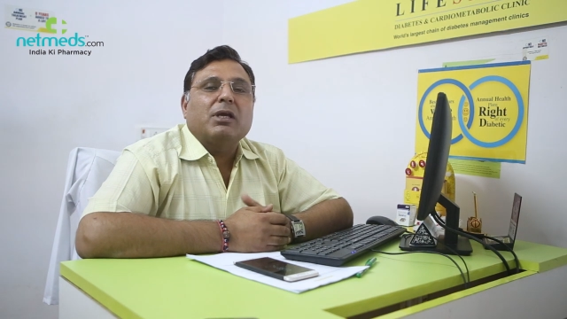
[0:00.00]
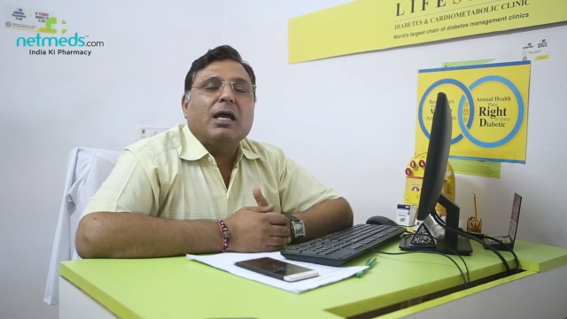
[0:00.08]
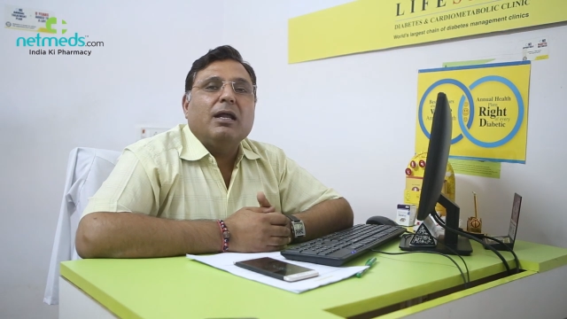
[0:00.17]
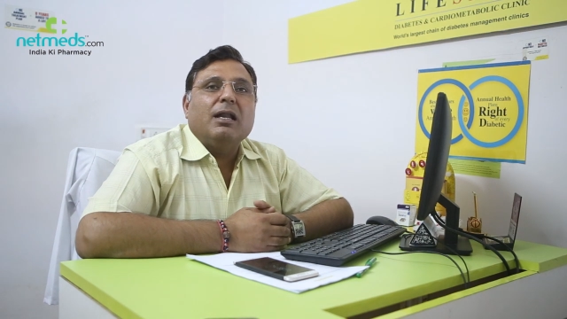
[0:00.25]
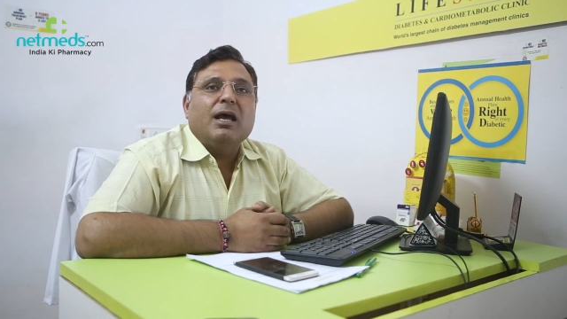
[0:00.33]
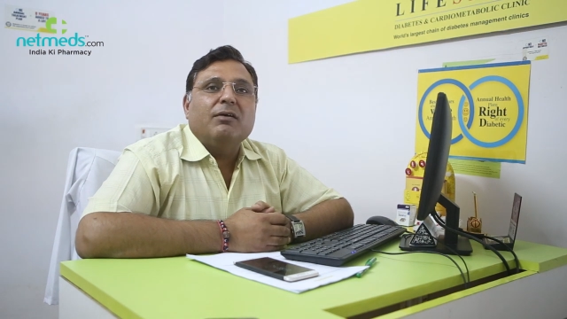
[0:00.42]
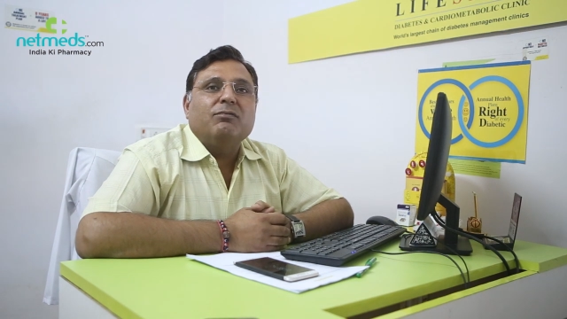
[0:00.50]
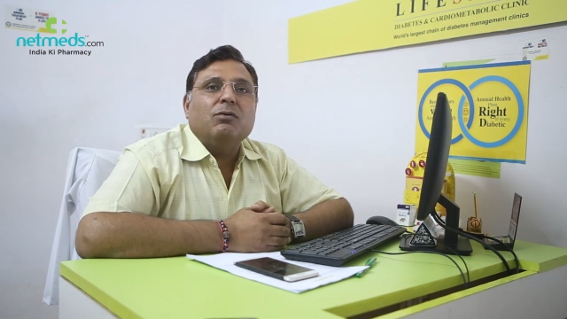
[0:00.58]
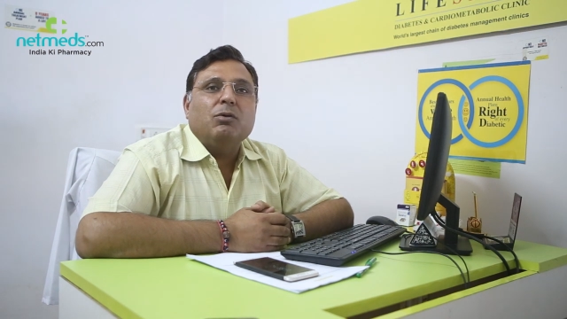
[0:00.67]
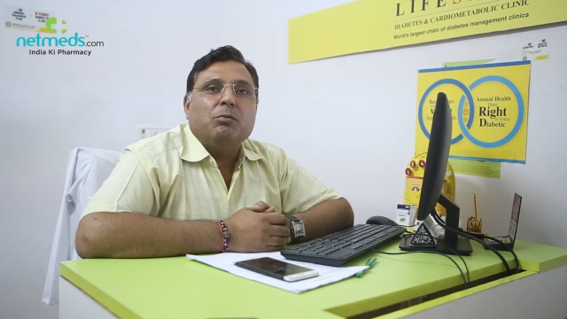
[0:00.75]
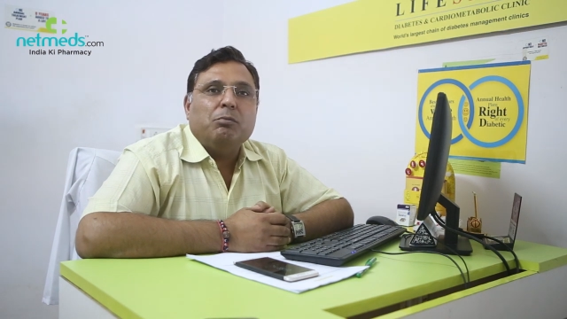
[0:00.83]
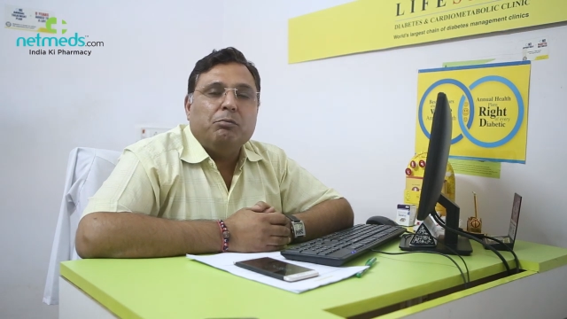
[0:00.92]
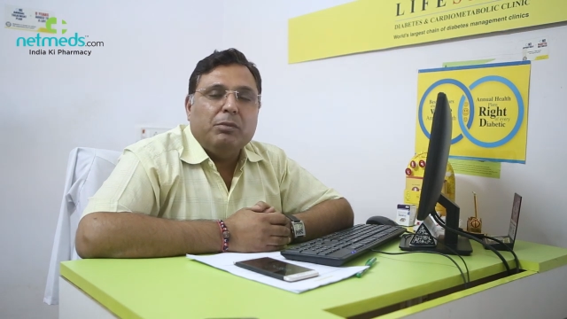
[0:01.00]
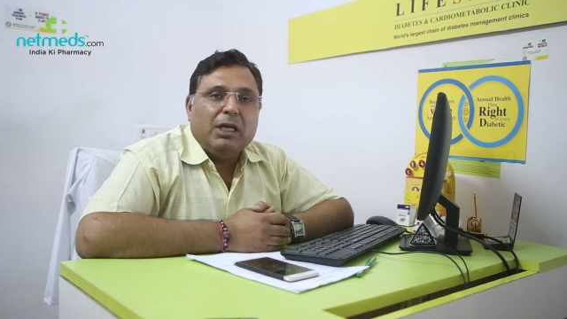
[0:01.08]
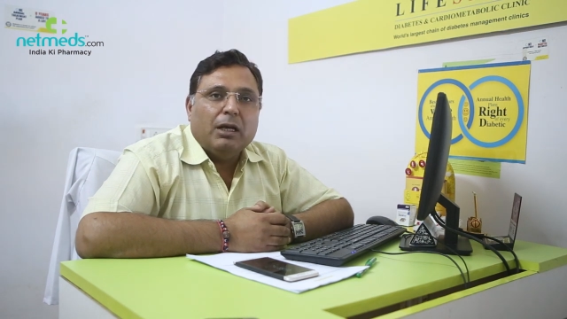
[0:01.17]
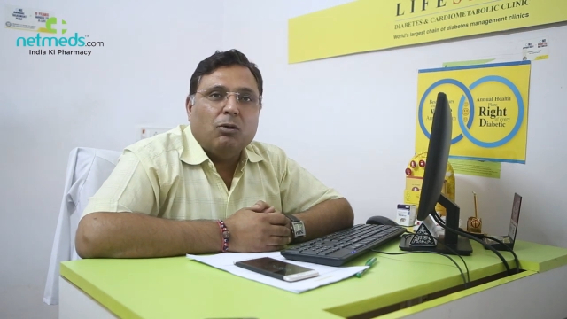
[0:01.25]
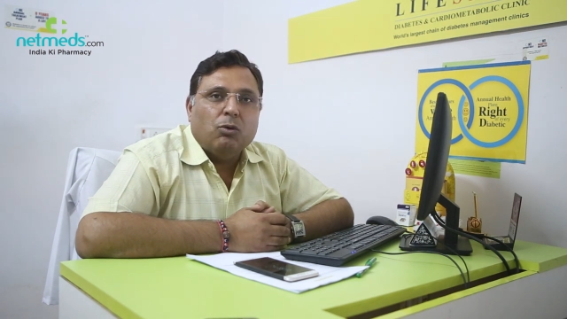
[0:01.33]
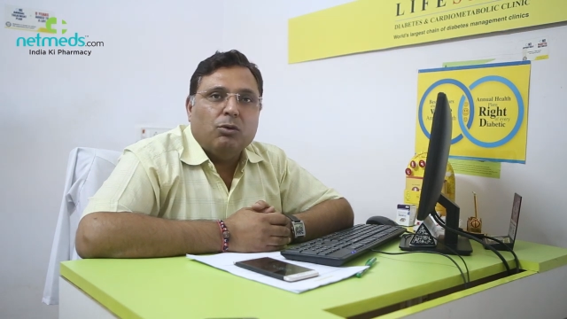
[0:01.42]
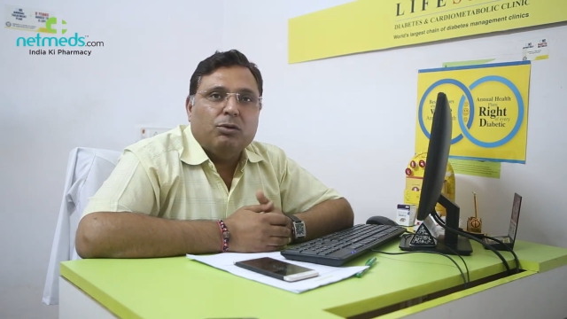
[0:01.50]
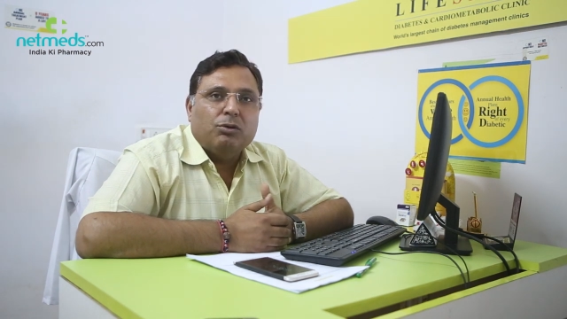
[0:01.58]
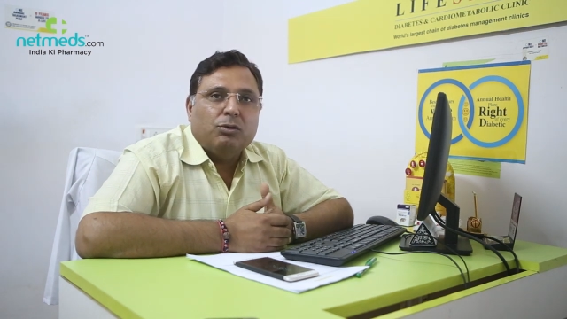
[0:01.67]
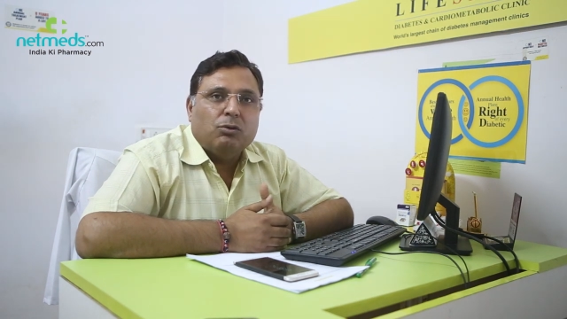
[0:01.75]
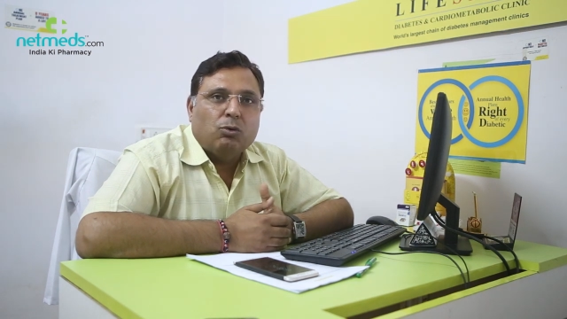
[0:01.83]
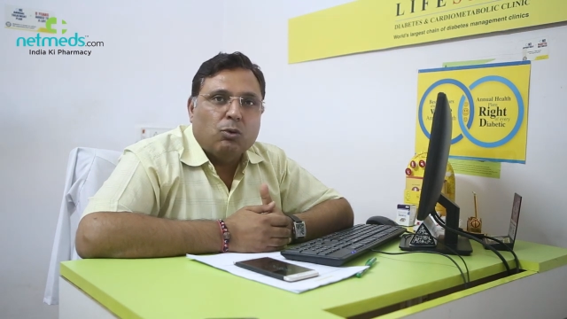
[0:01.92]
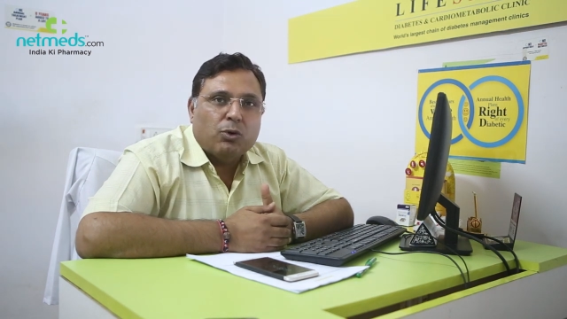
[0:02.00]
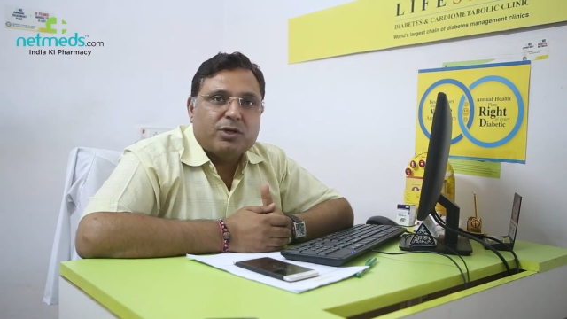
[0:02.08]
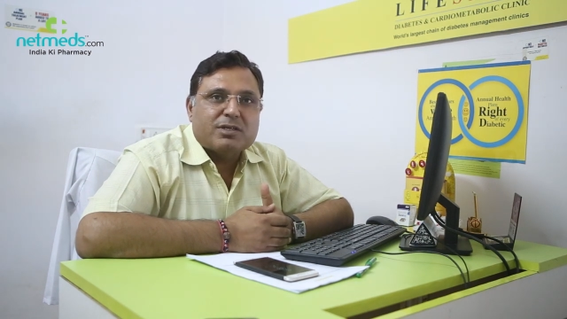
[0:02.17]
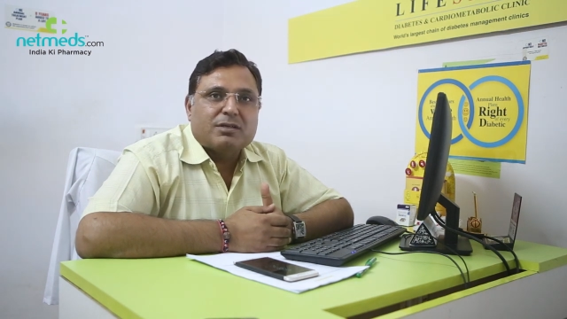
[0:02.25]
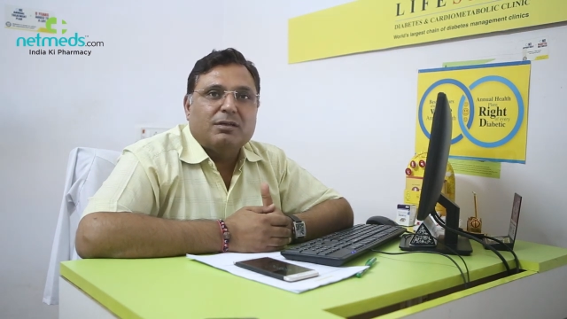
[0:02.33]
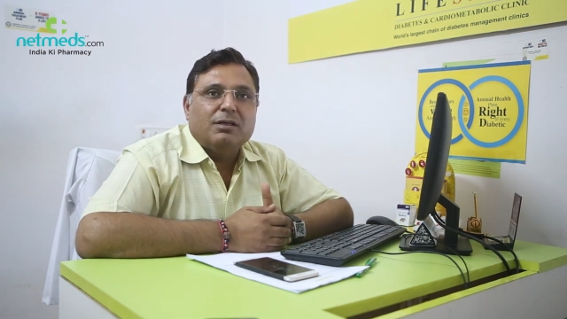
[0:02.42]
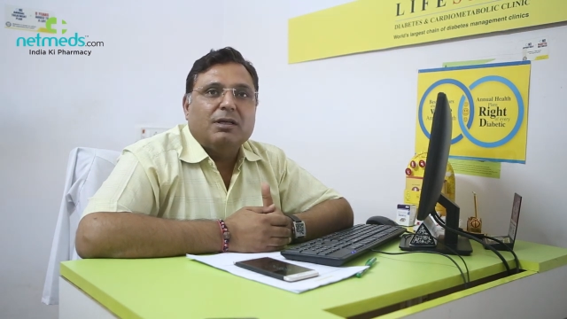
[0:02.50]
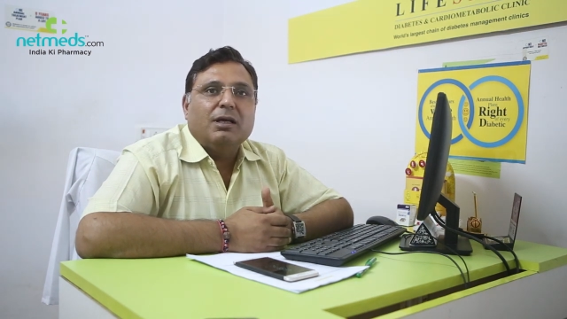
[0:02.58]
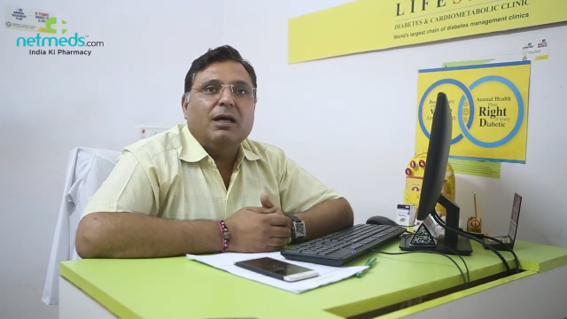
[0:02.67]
can have oats